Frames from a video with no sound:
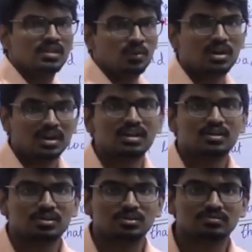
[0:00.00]
What I need
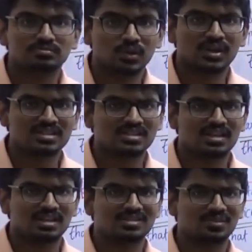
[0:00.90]
to do? You can say,
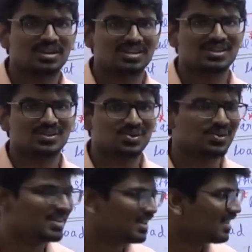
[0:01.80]
right? What I need to do?